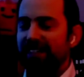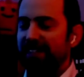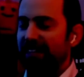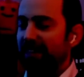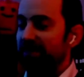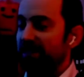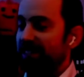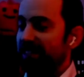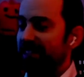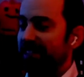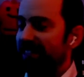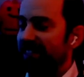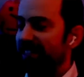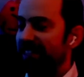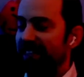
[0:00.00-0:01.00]
I said, I'm just going
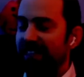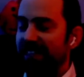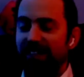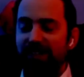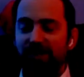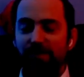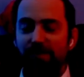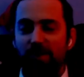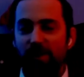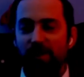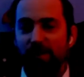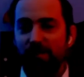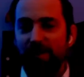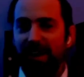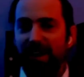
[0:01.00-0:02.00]
to sit here,
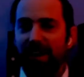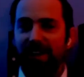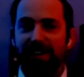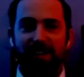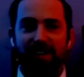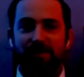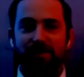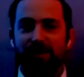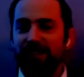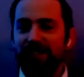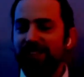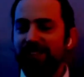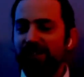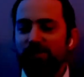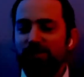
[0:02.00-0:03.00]
Mom, and I'm
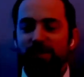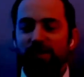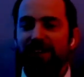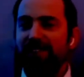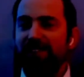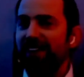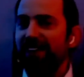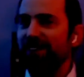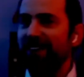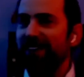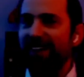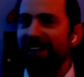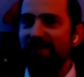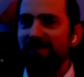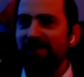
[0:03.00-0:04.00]
going to play video
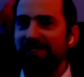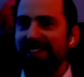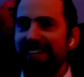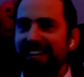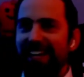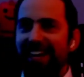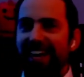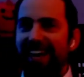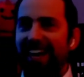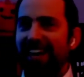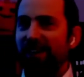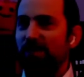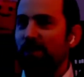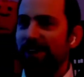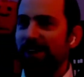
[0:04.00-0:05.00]
games
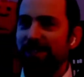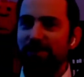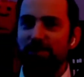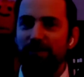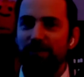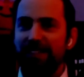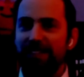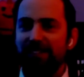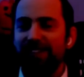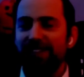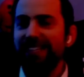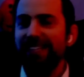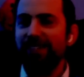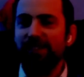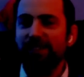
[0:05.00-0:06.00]
and watch movies for
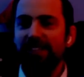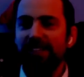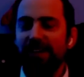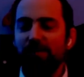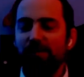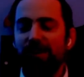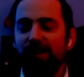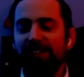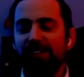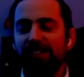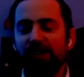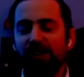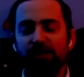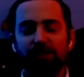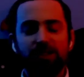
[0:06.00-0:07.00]
this whole summer. And
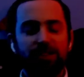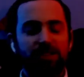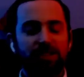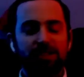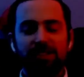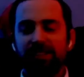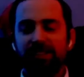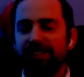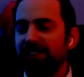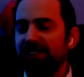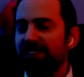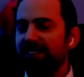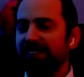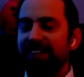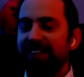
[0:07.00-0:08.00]
she goes,
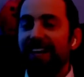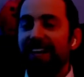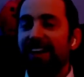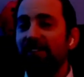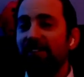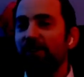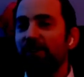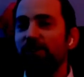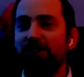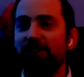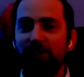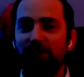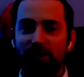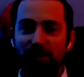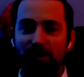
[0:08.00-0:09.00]
and for those
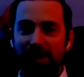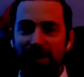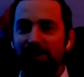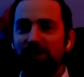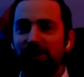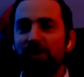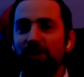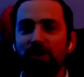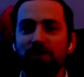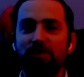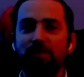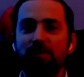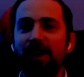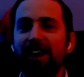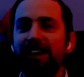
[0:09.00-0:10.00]
of you who out there don't know
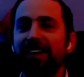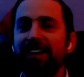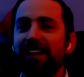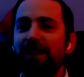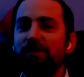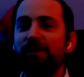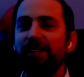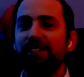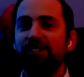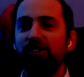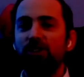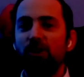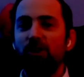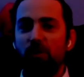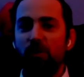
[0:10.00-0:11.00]
Moroccan, that
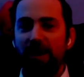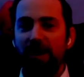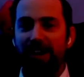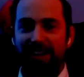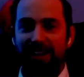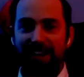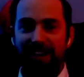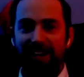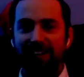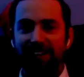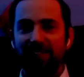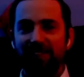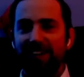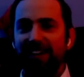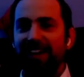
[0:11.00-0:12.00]
means no way in hell.
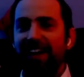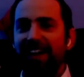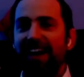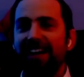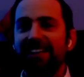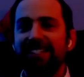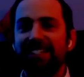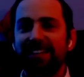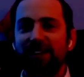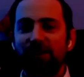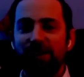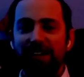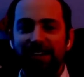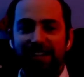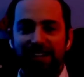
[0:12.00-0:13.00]
And
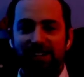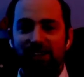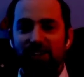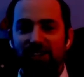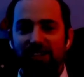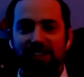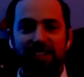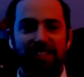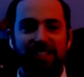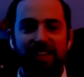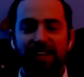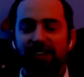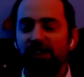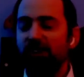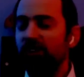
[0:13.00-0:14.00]
so she
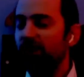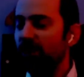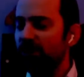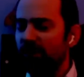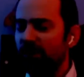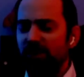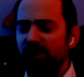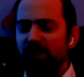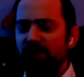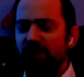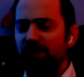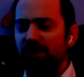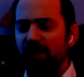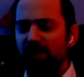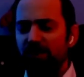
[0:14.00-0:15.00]
said, no, no, no, no,
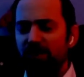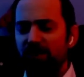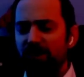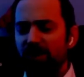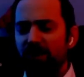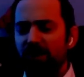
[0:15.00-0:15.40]
no, no.